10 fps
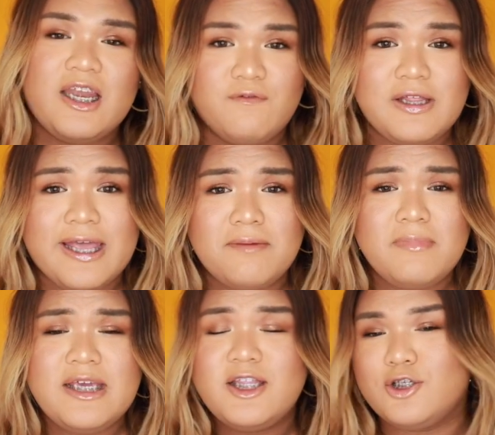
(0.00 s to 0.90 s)
And if you like
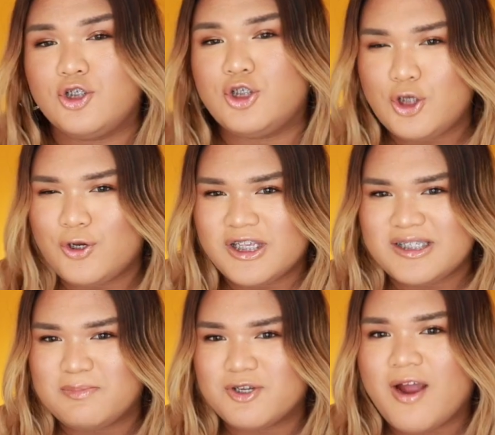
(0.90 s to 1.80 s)
me, then you should totally
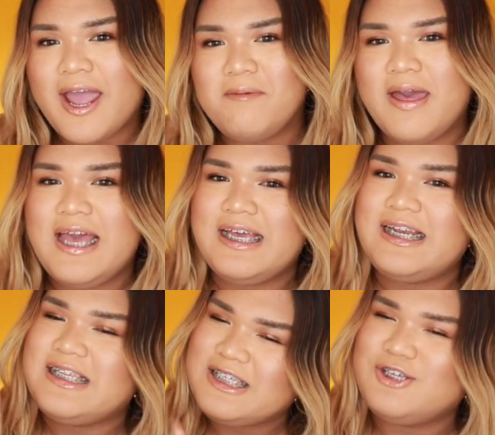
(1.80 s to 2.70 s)
subscribe. And
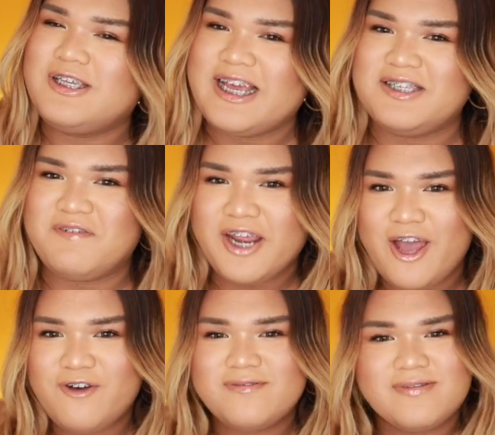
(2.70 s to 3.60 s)
I'll see you in the next video.